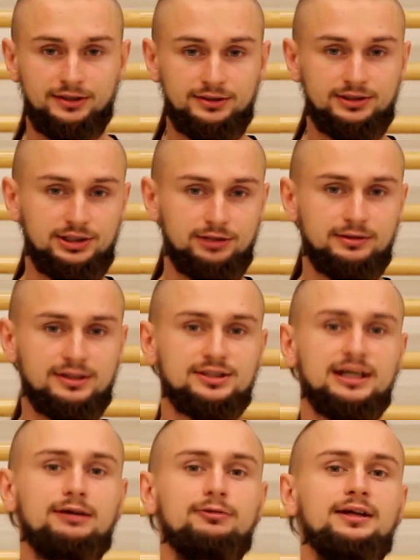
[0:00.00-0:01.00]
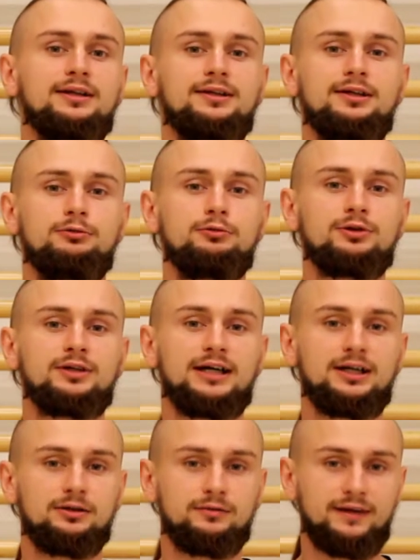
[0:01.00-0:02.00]
In this series, I will not tell you what
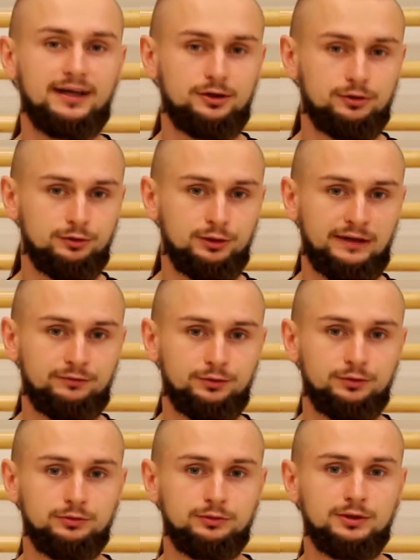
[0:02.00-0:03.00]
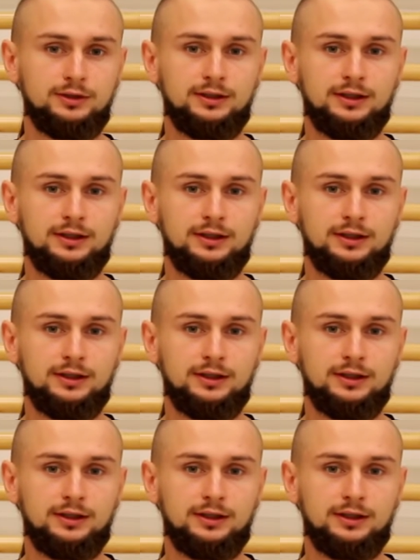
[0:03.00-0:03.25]
kind of angle you have to do